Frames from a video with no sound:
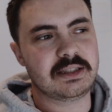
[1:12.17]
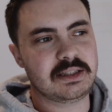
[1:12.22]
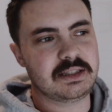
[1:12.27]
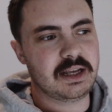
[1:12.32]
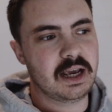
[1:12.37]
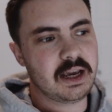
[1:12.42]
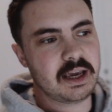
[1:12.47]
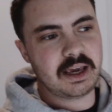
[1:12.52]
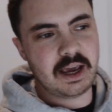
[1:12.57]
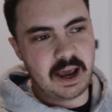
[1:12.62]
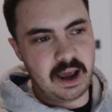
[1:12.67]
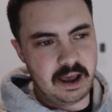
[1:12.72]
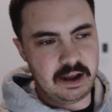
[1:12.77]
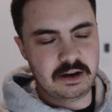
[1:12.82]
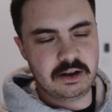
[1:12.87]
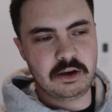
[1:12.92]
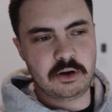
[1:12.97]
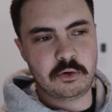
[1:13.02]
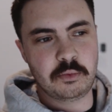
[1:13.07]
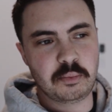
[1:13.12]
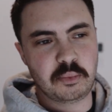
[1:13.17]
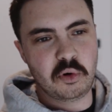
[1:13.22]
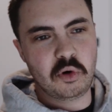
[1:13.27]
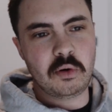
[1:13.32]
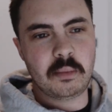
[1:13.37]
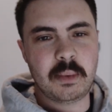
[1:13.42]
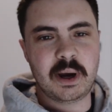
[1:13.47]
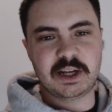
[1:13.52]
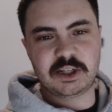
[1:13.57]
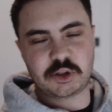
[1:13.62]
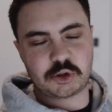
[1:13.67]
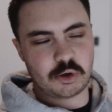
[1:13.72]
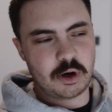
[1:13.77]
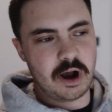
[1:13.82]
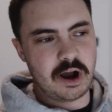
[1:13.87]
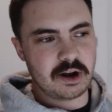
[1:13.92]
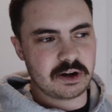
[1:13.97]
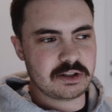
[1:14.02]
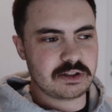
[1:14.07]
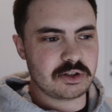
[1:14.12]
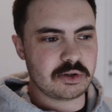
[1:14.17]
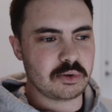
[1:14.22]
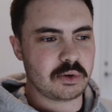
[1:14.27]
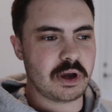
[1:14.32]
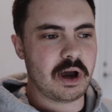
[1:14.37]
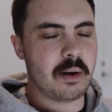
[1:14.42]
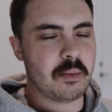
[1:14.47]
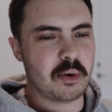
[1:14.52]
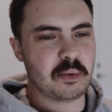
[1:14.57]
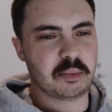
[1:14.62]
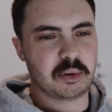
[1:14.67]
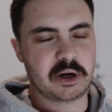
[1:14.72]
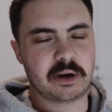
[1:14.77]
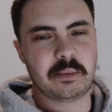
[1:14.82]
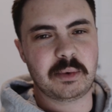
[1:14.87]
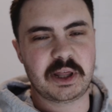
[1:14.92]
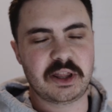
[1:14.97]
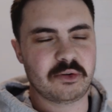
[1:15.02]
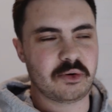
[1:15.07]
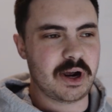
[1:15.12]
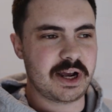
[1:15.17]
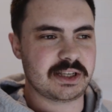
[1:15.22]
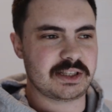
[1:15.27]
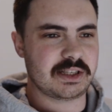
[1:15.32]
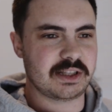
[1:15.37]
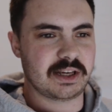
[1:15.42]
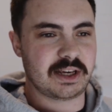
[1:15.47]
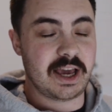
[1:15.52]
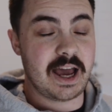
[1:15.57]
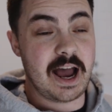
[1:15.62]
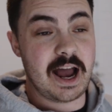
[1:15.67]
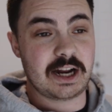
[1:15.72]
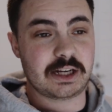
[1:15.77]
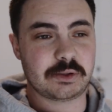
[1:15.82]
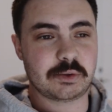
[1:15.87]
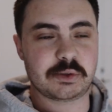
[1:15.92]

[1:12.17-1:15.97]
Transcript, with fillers: dickhead who bought my truck to come and bring me the rest of the cash,